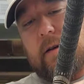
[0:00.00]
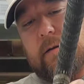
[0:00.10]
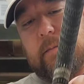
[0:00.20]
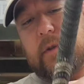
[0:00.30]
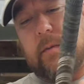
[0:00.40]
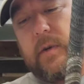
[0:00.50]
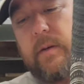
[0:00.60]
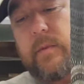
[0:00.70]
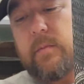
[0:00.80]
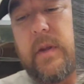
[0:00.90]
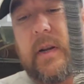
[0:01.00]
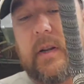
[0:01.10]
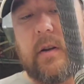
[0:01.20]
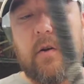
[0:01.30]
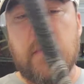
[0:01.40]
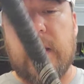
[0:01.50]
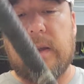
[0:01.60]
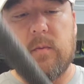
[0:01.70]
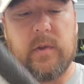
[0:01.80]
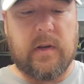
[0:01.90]
Sometimes you may need to go back
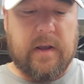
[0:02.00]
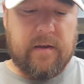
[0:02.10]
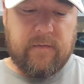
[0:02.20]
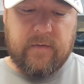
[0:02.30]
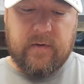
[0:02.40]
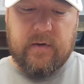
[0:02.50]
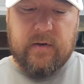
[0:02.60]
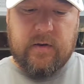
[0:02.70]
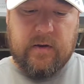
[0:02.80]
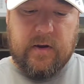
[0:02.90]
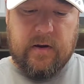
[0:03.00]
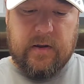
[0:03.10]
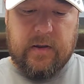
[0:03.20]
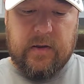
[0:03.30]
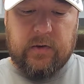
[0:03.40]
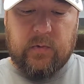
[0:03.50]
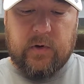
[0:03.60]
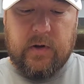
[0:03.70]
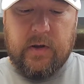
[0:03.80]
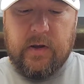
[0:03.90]
in with the knife, kind of like this
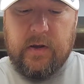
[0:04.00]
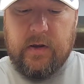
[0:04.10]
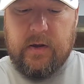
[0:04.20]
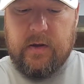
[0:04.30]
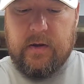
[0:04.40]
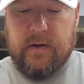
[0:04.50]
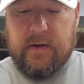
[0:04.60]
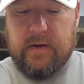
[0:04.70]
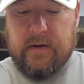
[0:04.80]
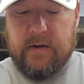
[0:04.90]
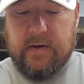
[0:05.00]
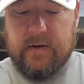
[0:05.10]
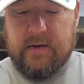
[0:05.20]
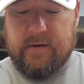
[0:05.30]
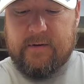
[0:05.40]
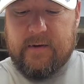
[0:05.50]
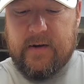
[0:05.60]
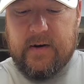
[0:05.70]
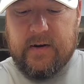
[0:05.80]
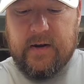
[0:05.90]
one, and
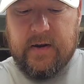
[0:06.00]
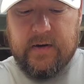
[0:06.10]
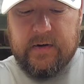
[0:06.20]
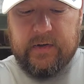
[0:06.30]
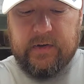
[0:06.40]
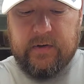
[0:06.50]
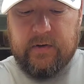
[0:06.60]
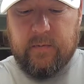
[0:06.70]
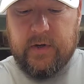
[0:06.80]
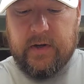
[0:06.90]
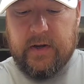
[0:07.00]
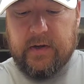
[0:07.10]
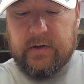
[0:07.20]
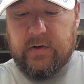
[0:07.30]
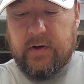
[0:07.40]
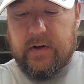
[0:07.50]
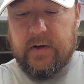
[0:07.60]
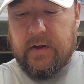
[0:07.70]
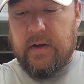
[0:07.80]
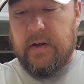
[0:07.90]
get it cut just a little bit extra.
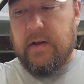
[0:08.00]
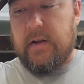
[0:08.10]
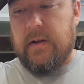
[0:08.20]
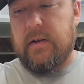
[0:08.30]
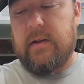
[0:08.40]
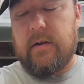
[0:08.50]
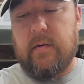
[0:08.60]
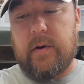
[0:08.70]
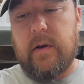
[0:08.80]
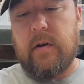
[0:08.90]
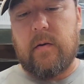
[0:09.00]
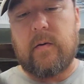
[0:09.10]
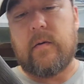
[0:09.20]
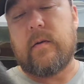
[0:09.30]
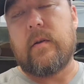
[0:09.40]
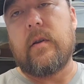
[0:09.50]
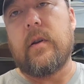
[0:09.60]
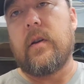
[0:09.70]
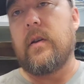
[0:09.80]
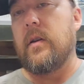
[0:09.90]
There we go.
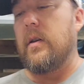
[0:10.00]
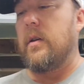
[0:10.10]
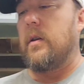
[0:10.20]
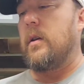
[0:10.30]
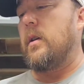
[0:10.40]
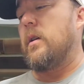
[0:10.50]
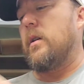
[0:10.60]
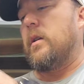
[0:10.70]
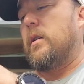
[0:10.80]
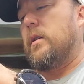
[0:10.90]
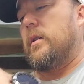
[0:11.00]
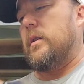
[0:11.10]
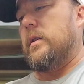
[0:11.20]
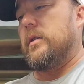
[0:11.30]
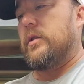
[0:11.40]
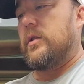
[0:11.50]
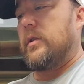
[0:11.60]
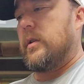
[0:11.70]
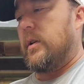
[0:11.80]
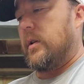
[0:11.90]
And it
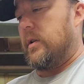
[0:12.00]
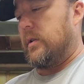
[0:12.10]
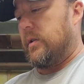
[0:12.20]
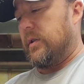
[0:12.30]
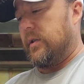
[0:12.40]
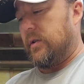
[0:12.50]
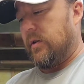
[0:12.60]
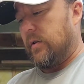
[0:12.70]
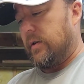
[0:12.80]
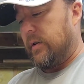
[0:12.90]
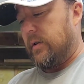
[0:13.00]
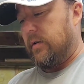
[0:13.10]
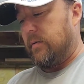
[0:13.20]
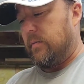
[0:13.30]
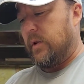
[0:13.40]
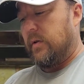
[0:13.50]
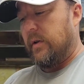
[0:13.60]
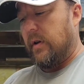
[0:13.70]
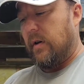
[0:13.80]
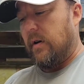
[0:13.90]
should just start
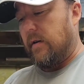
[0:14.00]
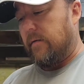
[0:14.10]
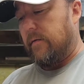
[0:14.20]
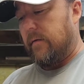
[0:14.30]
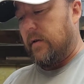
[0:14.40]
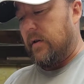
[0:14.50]
peeling off.